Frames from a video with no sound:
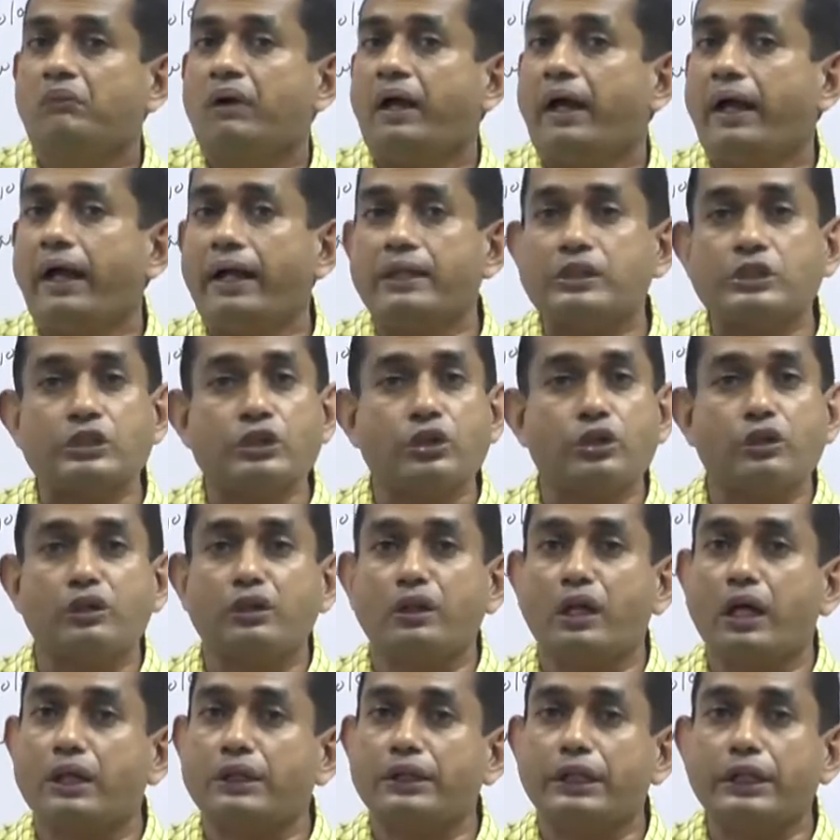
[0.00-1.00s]
has got
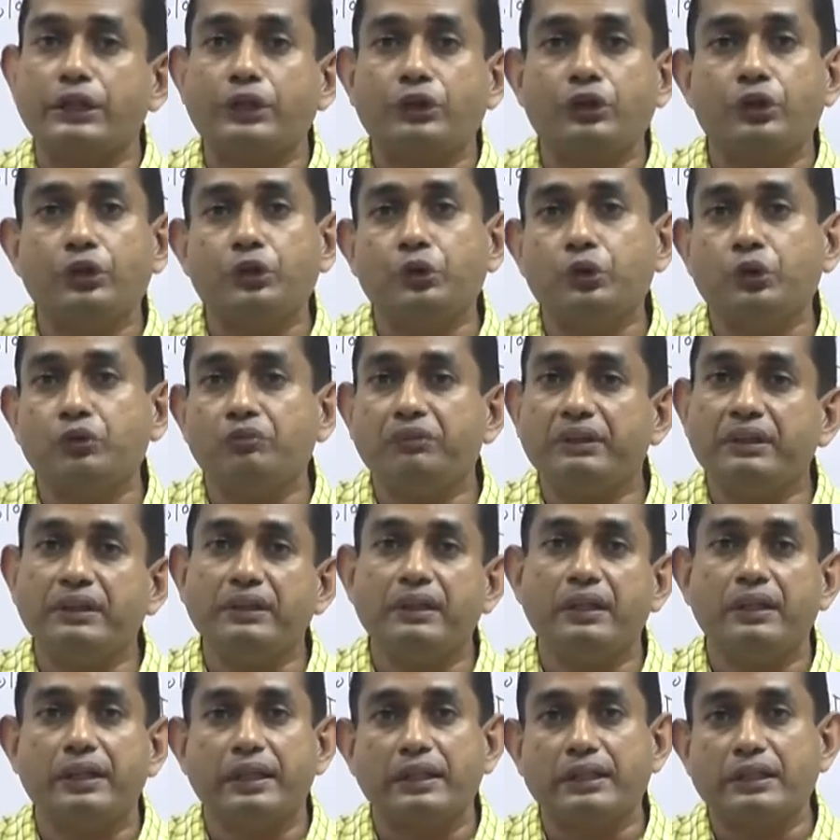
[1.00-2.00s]
nothing to do with
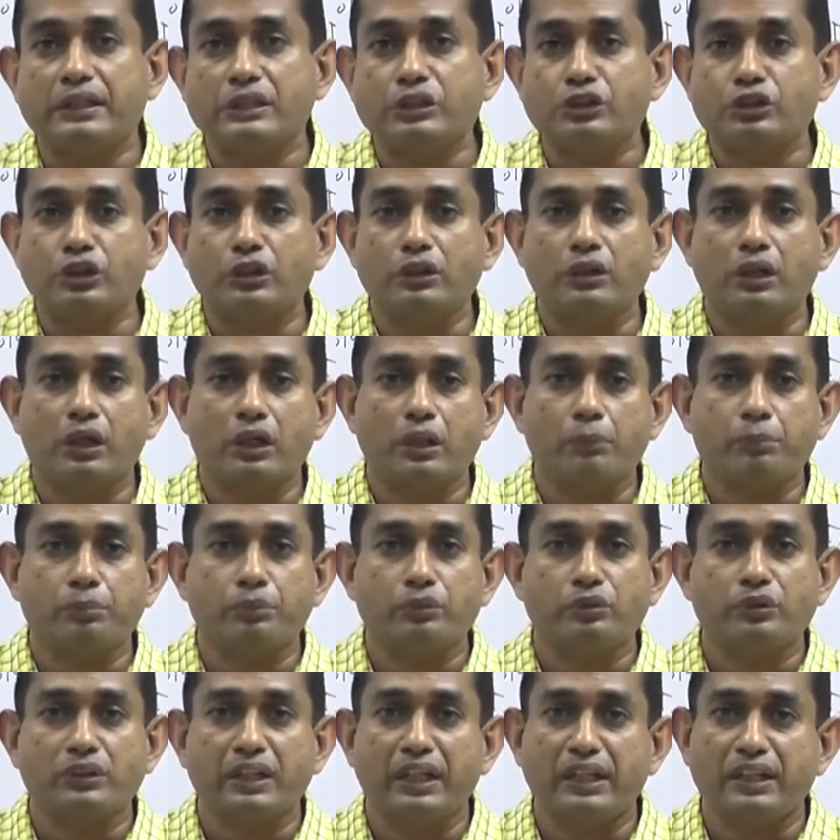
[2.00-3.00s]
the debtors on the
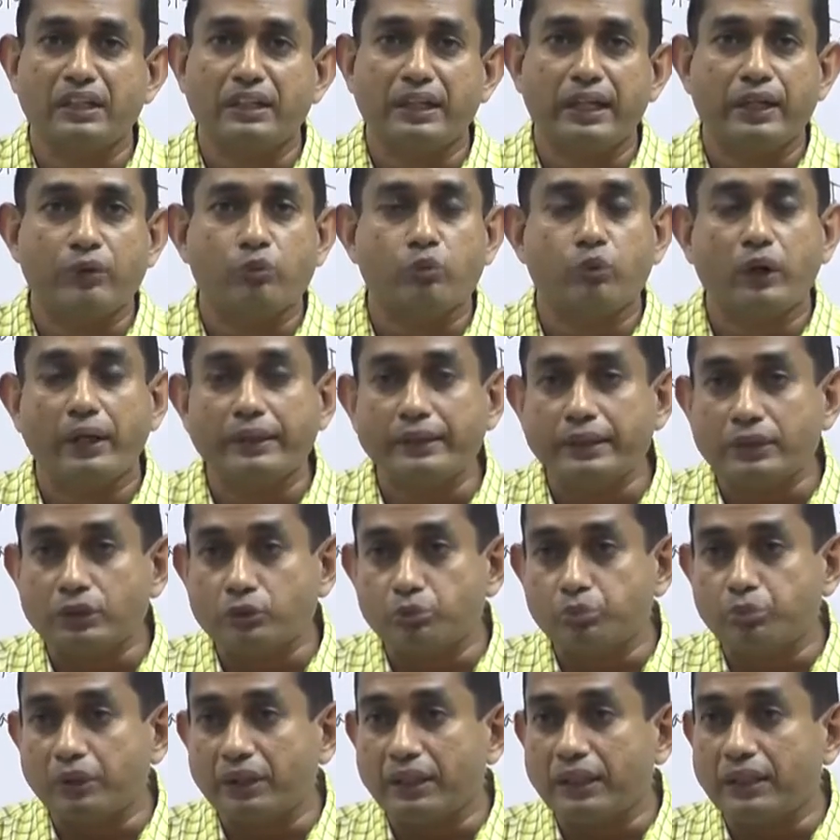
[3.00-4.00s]
reporting date. Why?
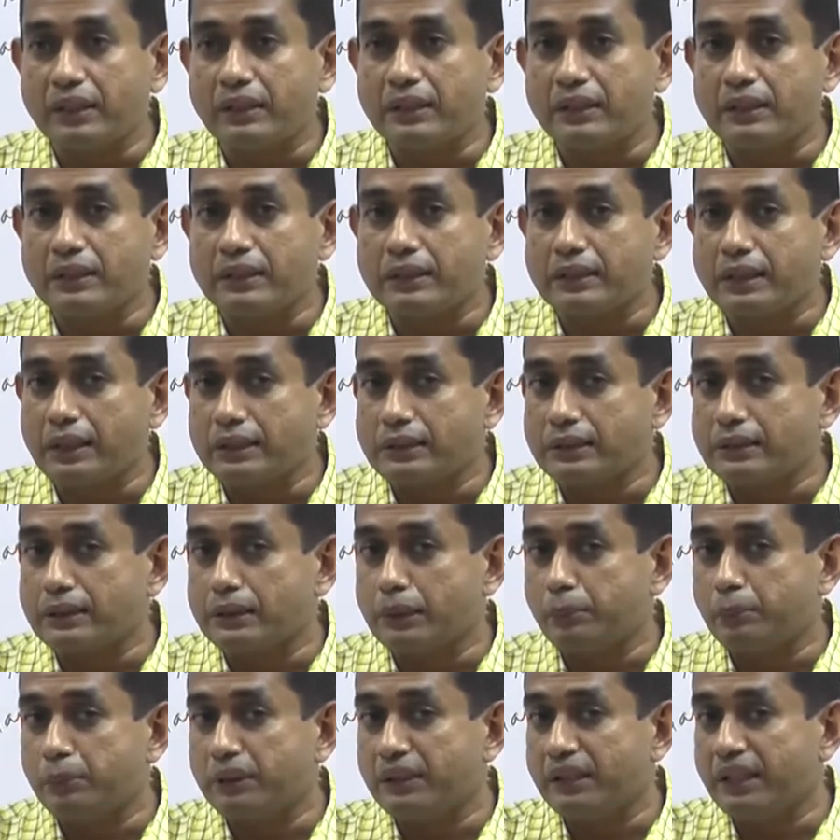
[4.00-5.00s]
This particular
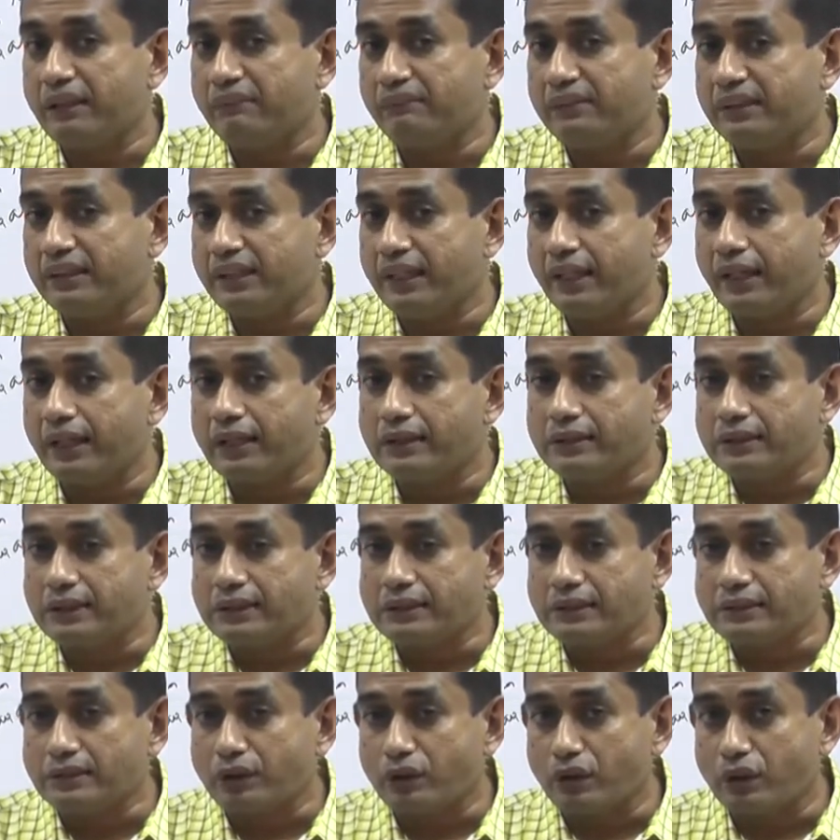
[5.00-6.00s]
customer never
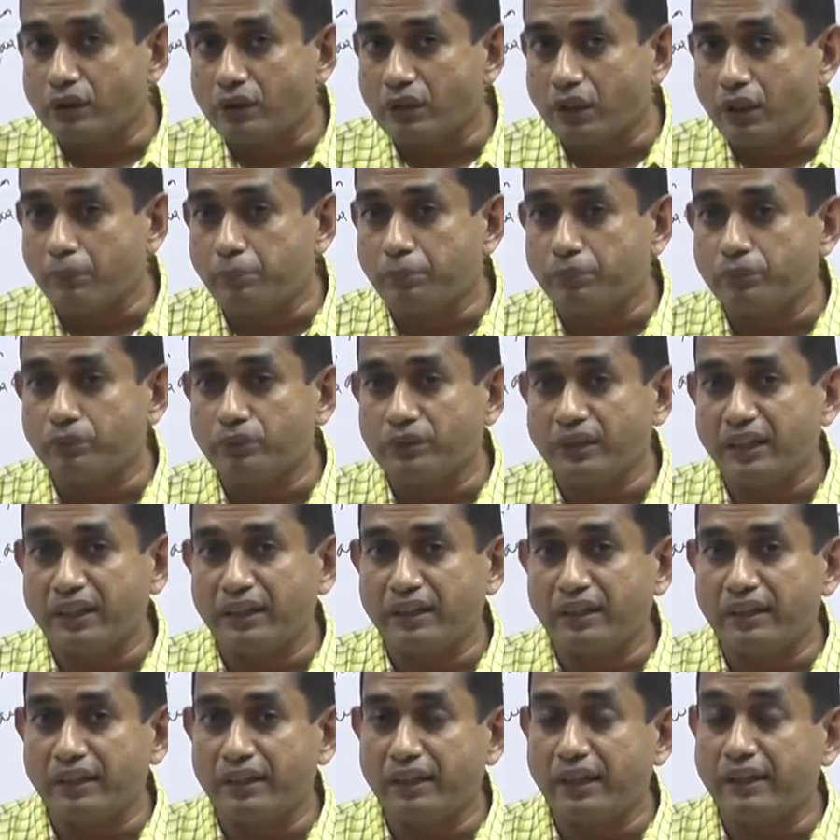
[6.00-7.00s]
existed on the
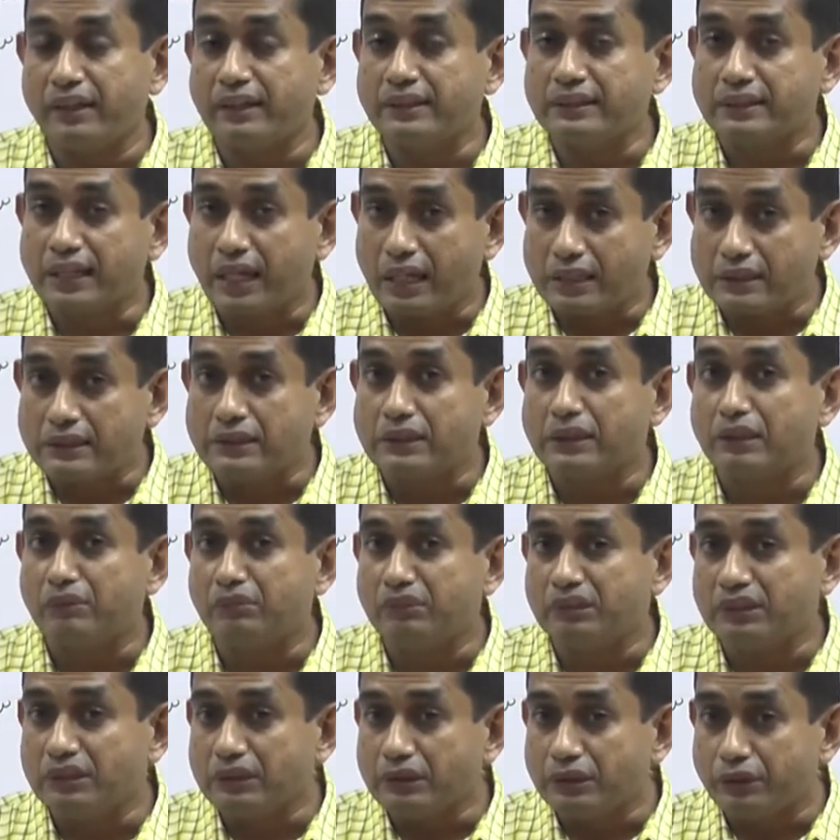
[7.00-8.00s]
reporting date, and this
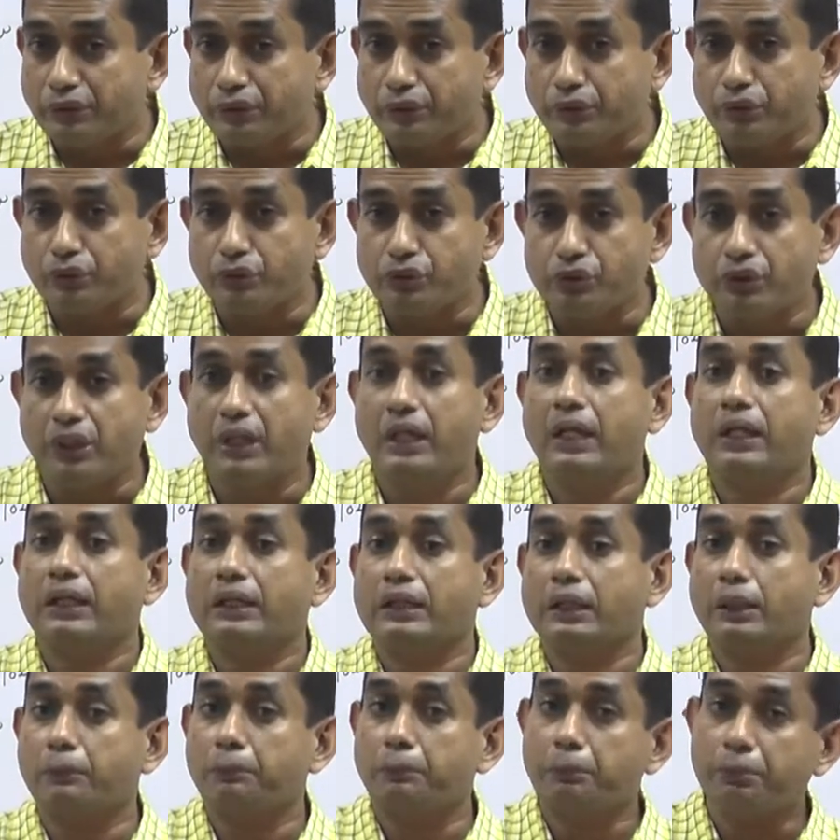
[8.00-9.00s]
customer arose
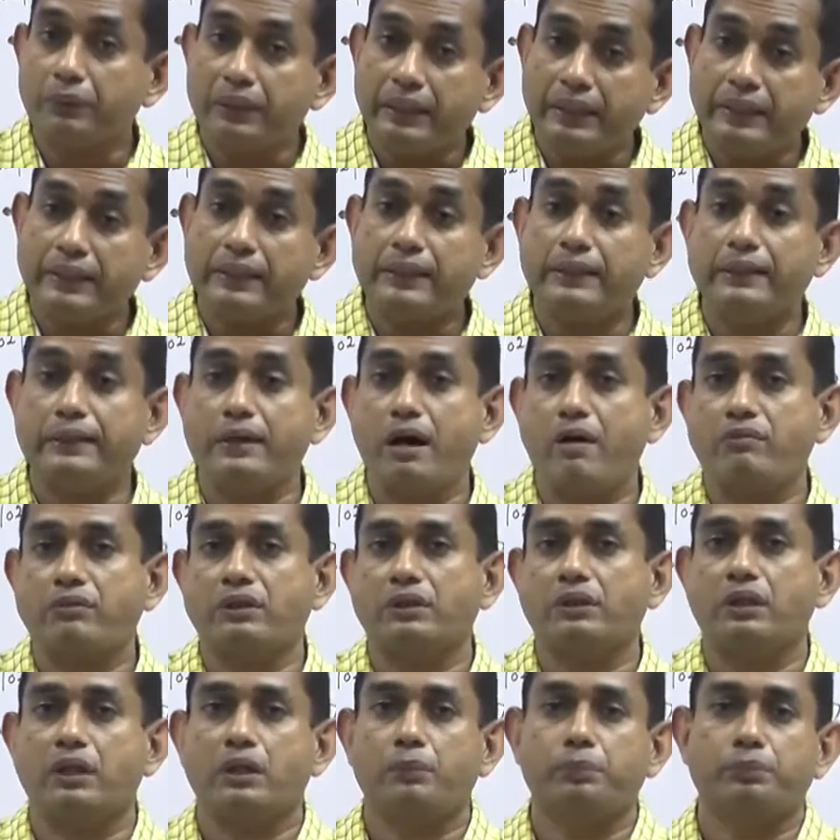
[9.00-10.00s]
completely
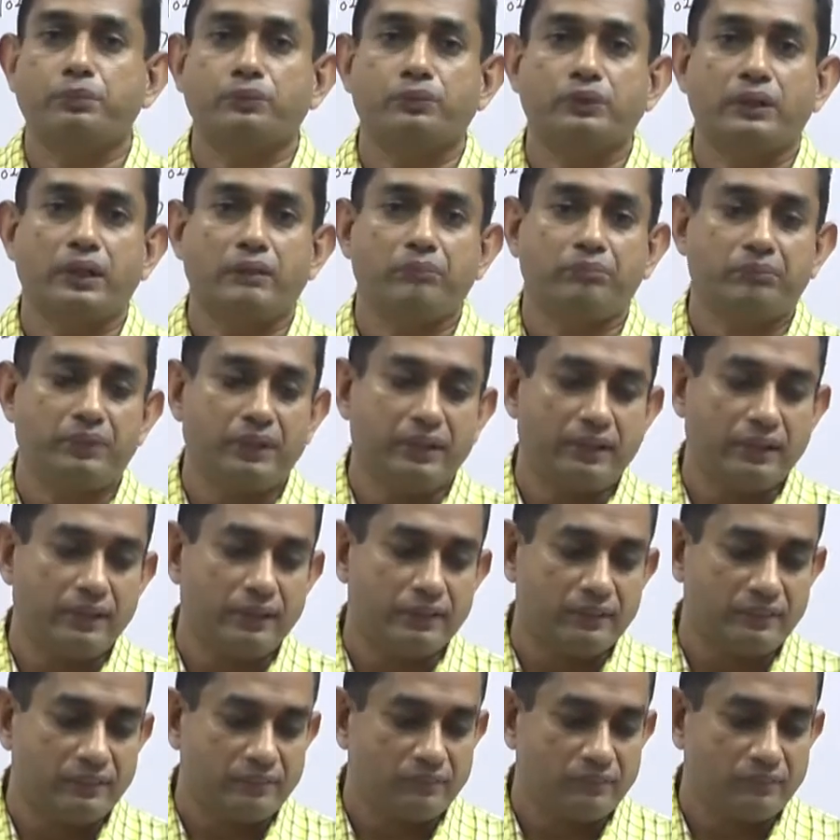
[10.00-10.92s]
after the reporting period.